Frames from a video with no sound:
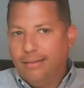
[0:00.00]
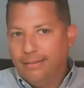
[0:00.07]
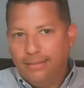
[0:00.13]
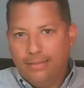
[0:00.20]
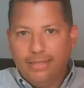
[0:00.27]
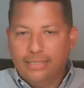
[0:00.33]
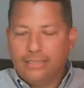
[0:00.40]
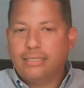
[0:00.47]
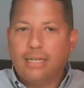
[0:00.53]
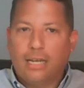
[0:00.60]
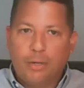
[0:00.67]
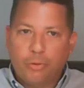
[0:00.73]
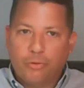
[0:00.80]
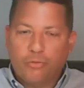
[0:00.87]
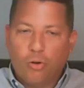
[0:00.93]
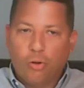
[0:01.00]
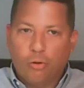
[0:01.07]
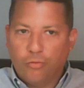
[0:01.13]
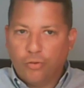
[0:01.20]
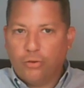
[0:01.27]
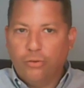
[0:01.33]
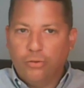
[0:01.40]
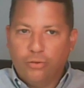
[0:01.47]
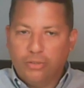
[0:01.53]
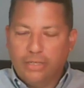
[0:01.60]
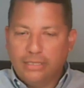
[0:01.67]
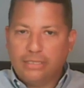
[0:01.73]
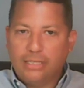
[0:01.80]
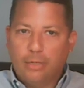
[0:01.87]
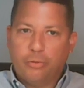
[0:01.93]
this type of role or recruit on
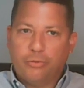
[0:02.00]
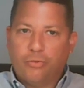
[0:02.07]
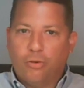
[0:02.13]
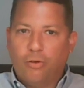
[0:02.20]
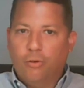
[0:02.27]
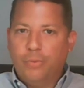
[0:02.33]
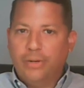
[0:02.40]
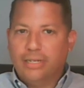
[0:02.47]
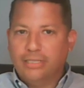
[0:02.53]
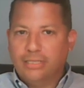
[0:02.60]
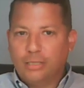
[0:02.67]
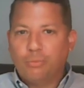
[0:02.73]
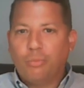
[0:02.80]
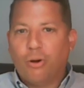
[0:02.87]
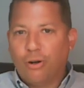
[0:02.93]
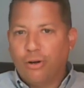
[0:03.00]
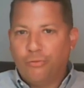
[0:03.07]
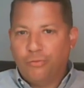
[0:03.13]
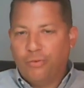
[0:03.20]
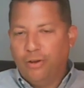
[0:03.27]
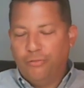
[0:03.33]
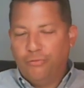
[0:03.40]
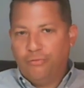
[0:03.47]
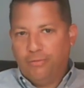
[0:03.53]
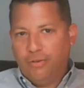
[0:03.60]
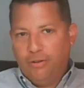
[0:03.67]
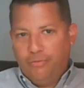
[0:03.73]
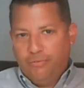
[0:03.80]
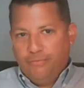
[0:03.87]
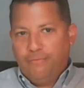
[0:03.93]
this type of role because it's part
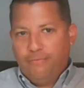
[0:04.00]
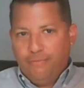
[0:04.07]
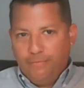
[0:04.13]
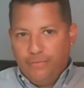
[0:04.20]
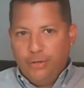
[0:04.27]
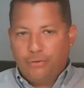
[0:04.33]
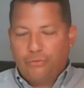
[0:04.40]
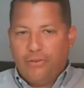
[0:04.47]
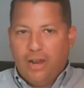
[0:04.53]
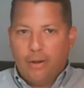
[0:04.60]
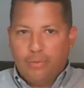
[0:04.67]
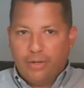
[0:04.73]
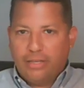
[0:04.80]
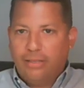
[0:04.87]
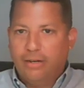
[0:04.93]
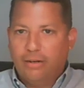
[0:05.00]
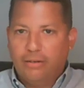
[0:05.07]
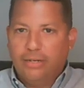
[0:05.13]
of your fabric there.